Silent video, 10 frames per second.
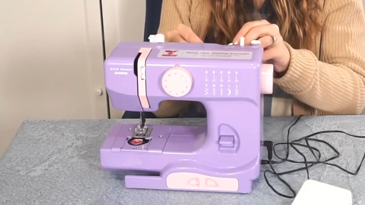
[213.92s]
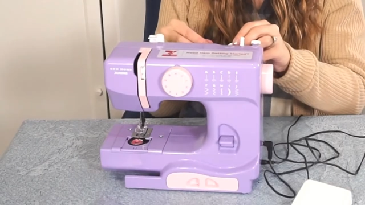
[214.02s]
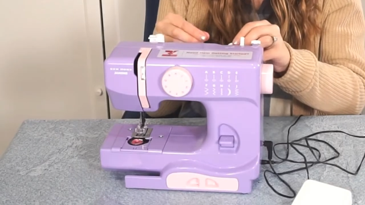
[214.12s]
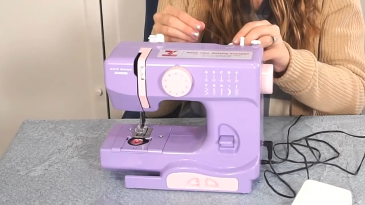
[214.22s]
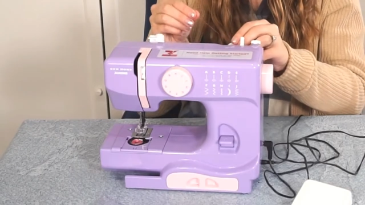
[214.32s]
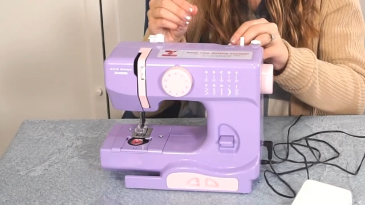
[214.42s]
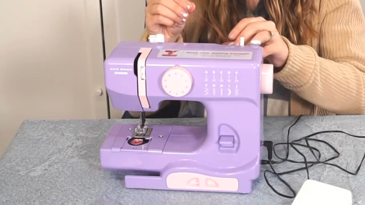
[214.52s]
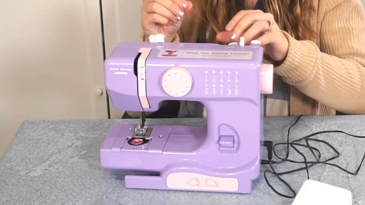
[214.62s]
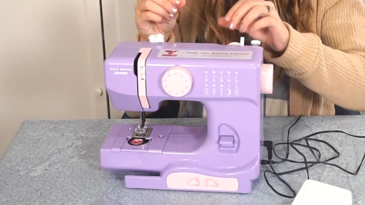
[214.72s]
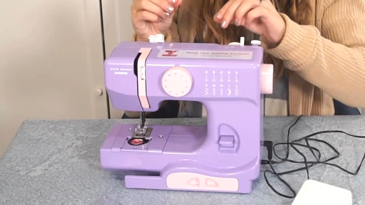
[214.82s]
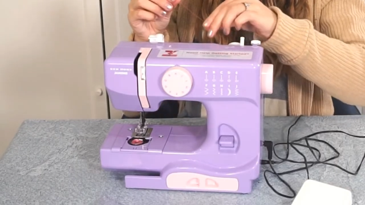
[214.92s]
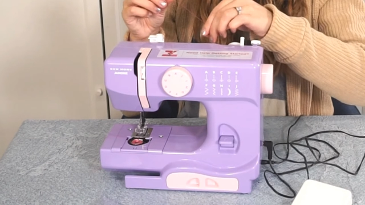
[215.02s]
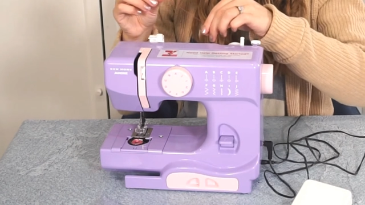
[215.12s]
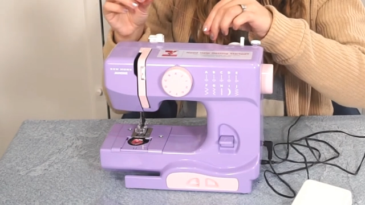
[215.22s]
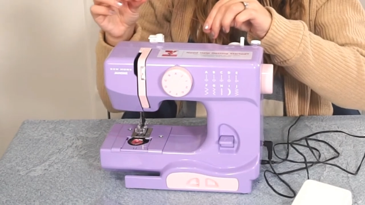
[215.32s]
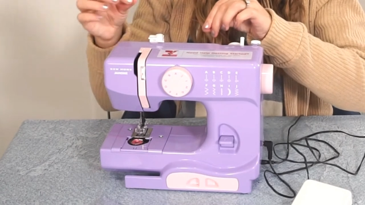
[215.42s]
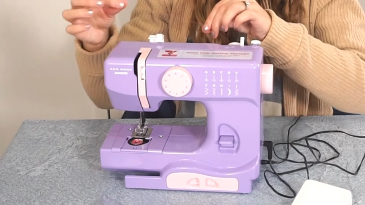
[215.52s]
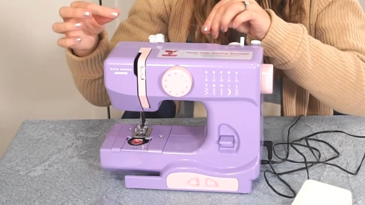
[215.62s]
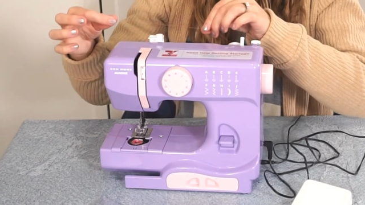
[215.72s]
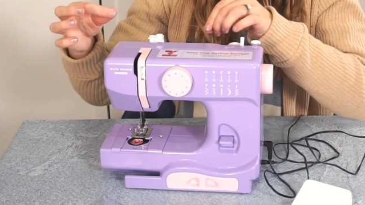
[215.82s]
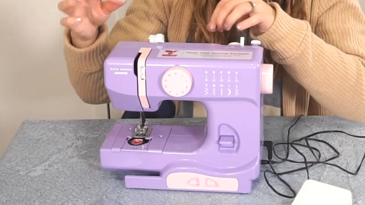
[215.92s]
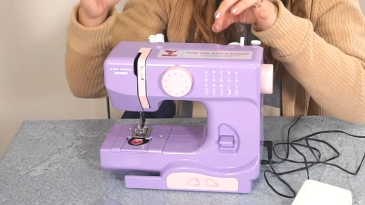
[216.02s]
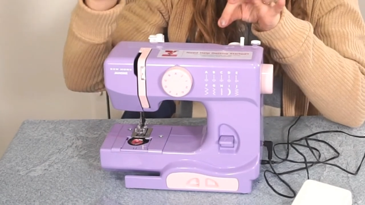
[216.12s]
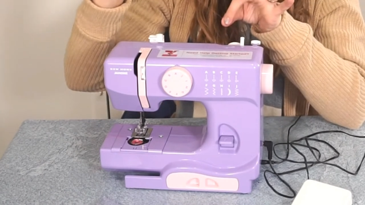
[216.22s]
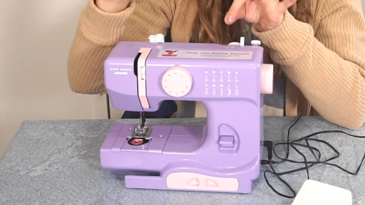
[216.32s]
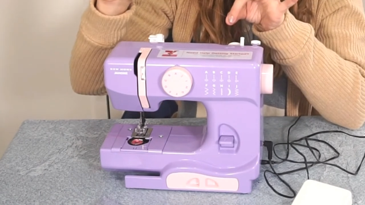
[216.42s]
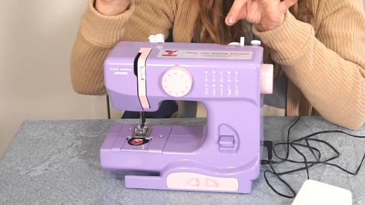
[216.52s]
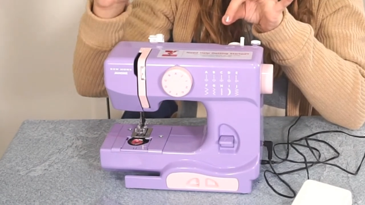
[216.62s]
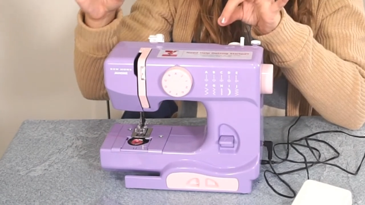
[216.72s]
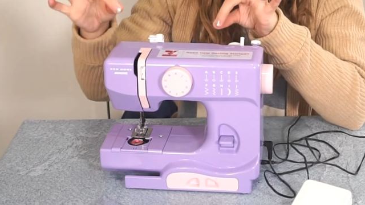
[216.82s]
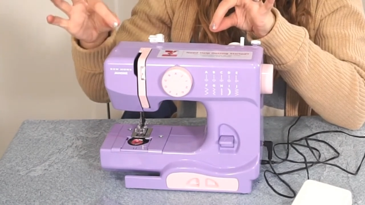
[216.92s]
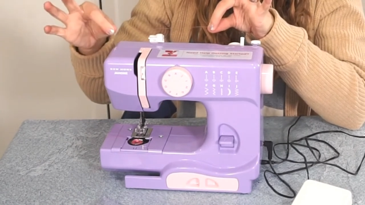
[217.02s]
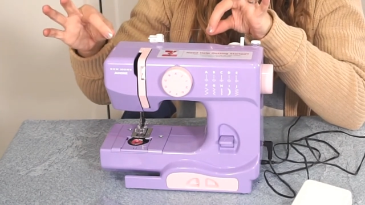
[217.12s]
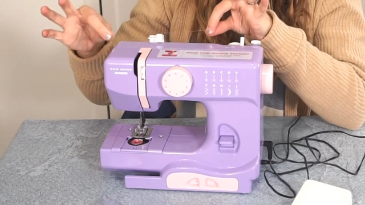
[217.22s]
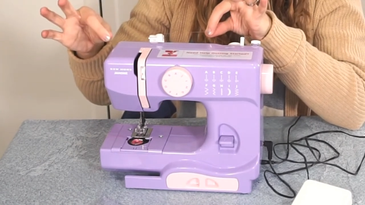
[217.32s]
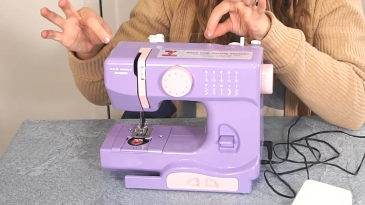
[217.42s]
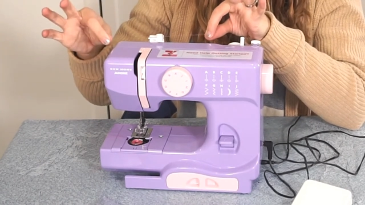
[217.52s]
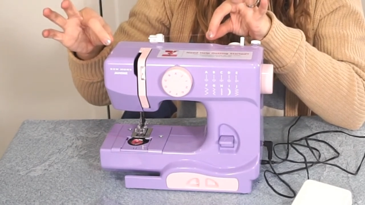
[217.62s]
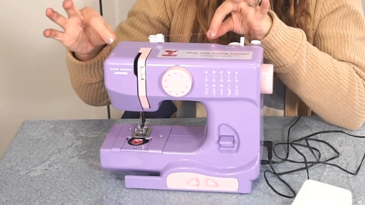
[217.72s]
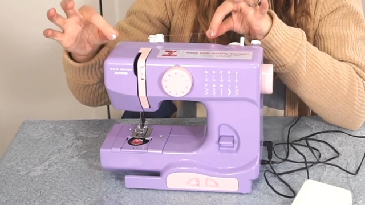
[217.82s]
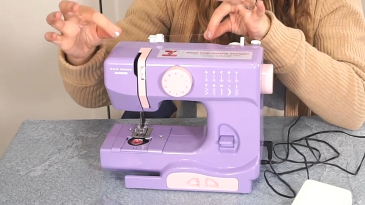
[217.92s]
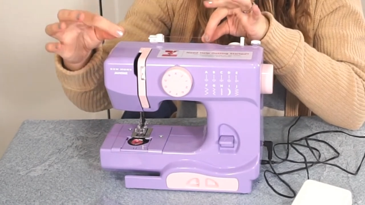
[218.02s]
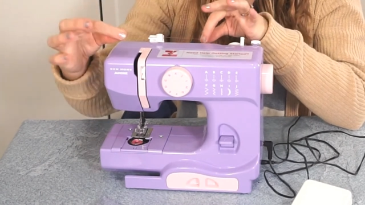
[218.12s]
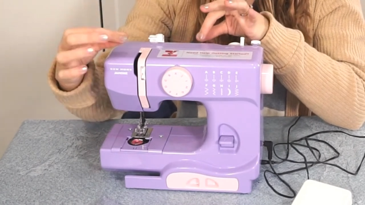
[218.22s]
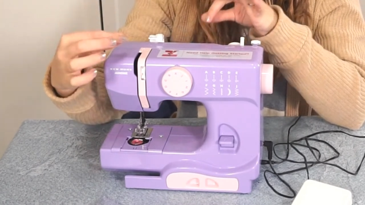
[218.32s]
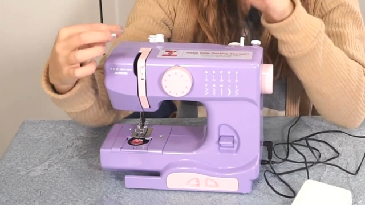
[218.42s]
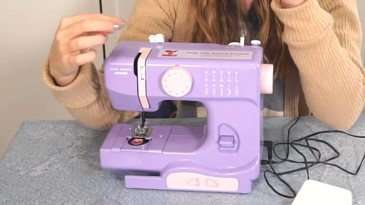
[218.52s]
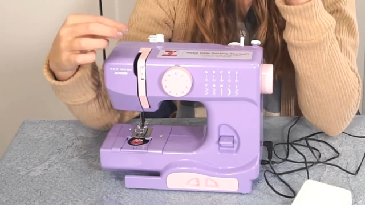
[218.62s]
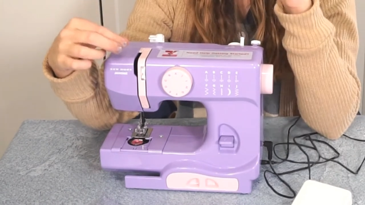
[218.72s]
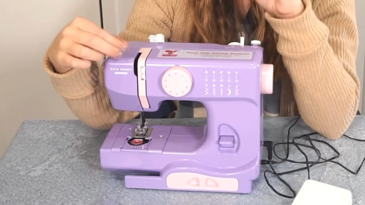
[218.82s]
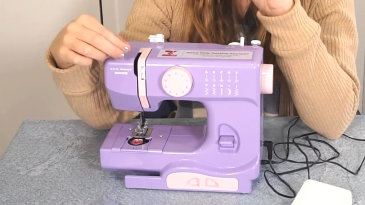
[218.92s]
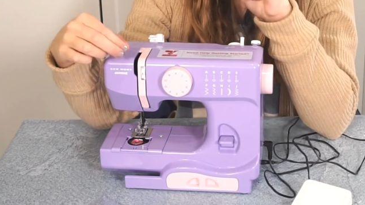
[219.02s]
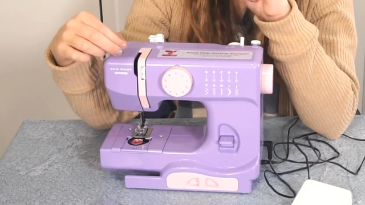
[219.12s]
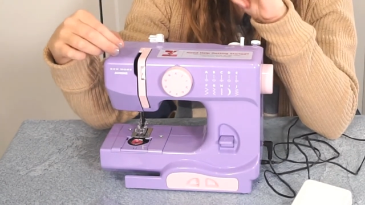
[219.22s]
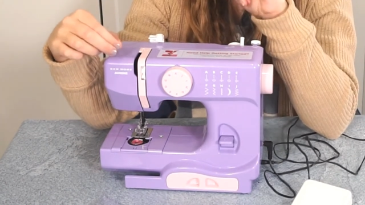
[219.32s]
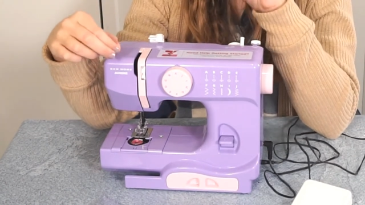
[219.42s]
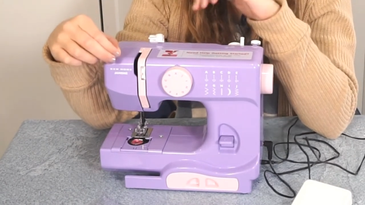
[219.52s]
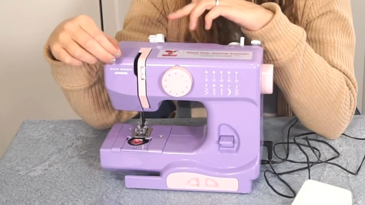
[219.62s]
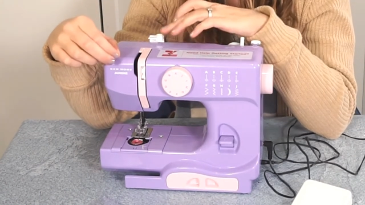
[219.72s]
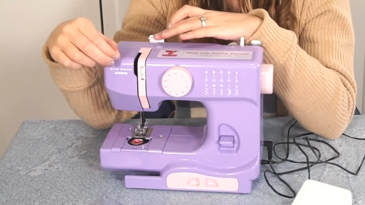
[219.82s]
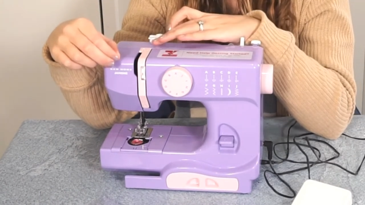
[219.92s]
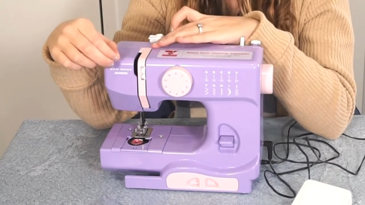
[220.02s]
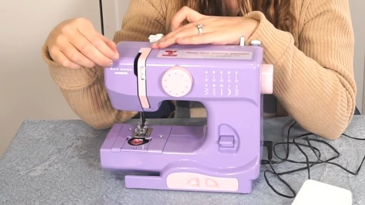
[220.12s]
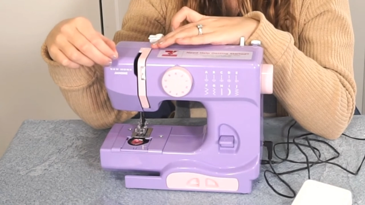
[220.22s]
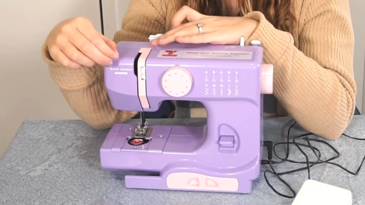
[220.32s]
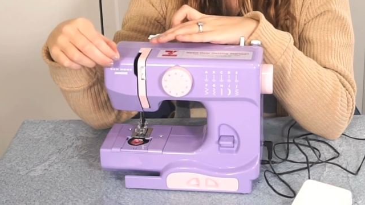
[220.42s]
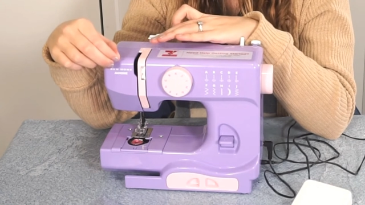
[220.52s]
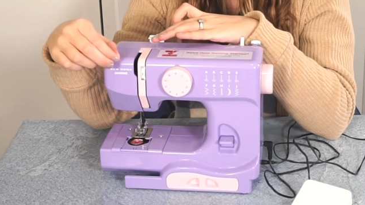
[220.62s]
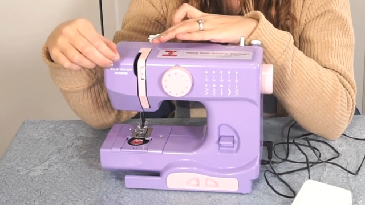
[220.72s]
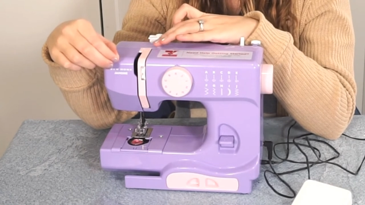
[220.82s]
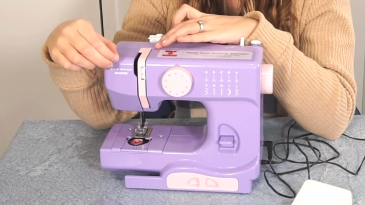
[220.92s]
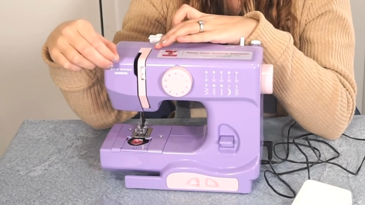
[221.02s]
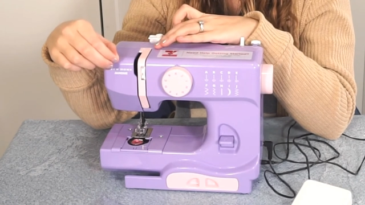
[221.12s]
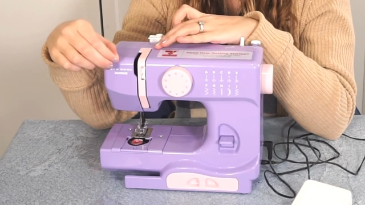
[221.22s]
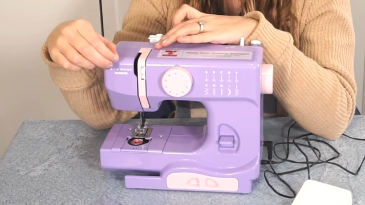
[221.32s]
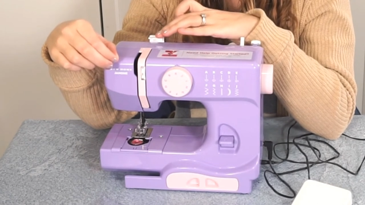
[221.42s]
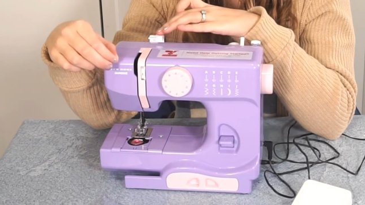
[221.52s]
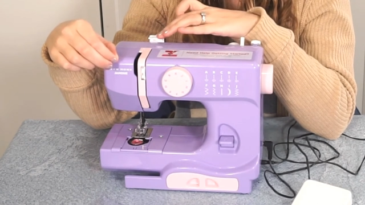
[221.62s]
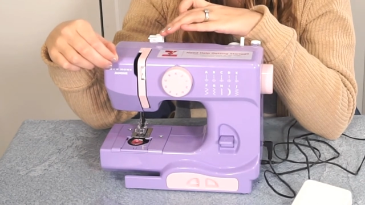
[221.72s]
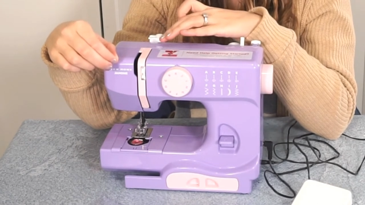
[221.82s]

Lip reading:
(no speaker visible)